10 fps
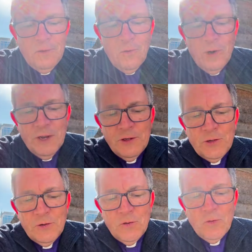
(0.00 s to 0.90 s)
who wanted
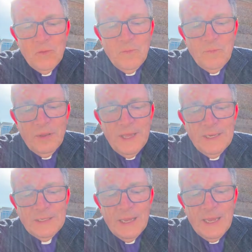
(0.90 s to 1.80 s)
to
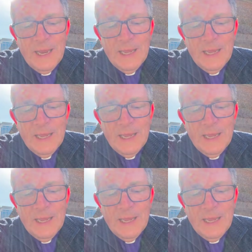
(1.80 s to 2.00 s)
place an